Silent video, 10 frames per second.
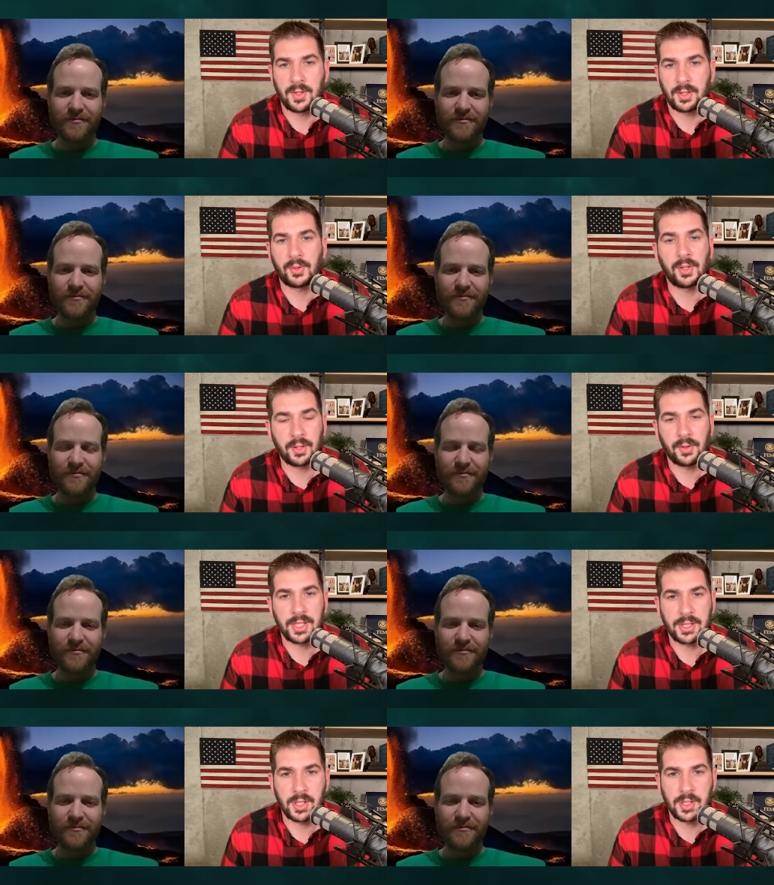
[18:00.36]
Speaker 1: have other really
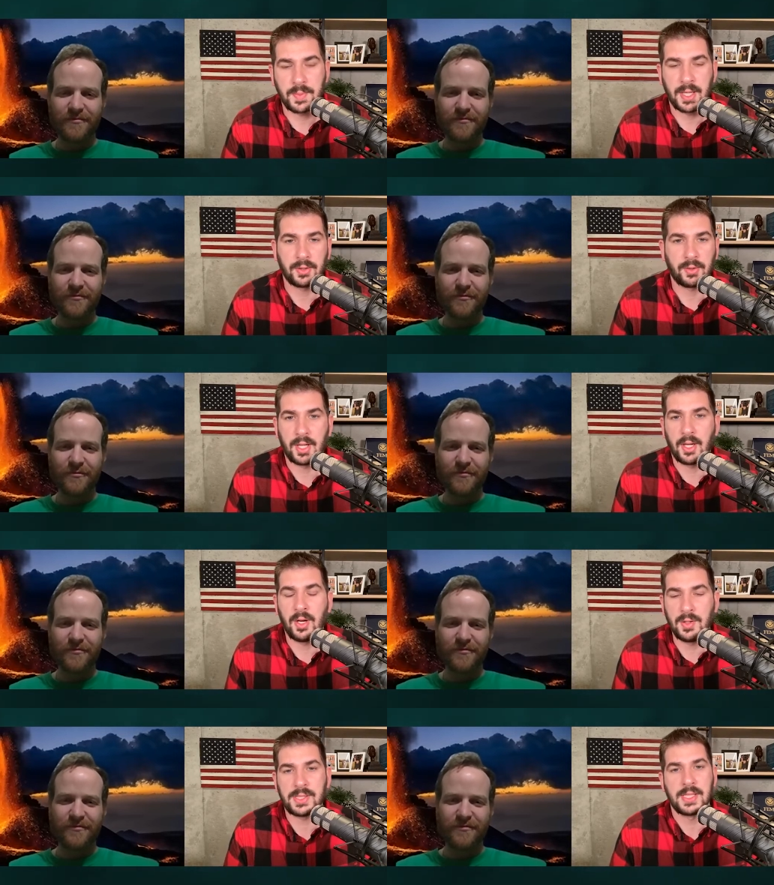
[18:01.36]
great shows by other great
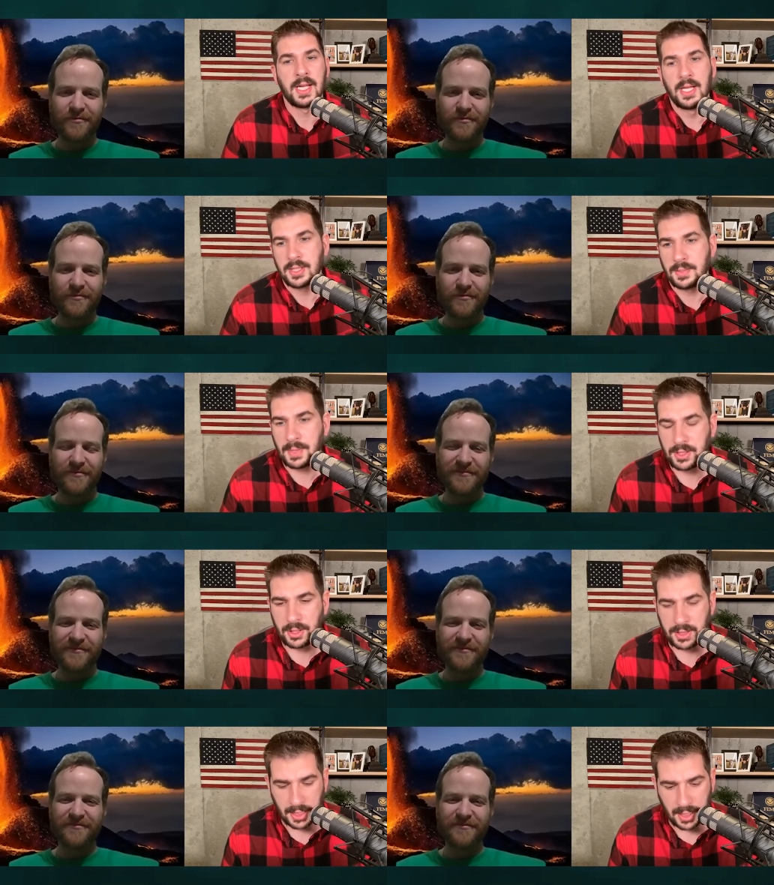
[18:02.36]
hosts so make
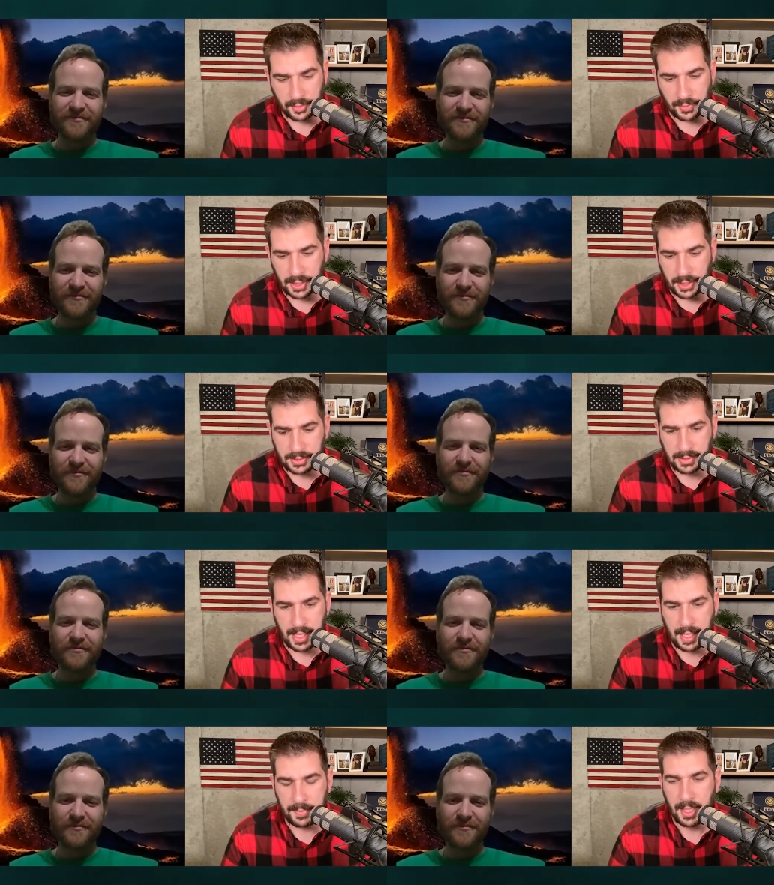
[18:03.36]
sure you check out the readiness
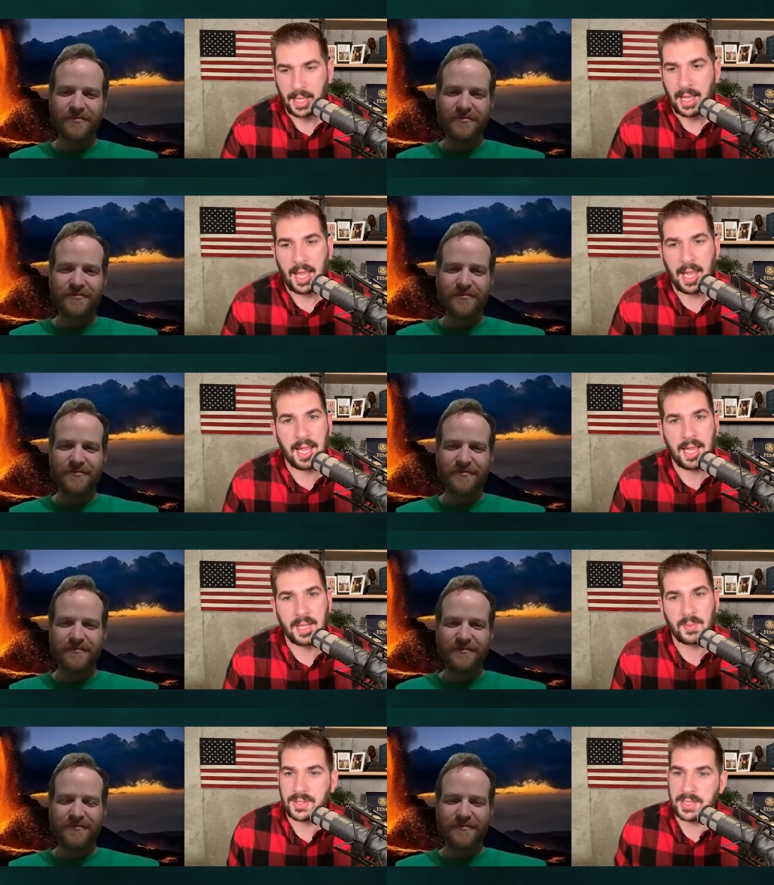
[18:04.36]
lab
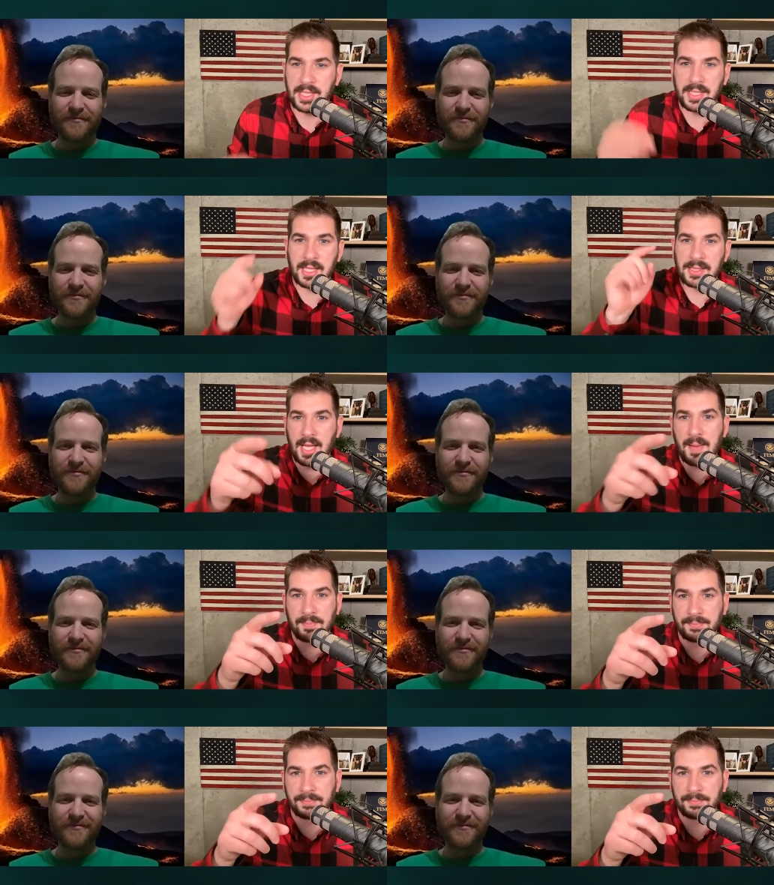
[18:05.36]
and we'll see you next time.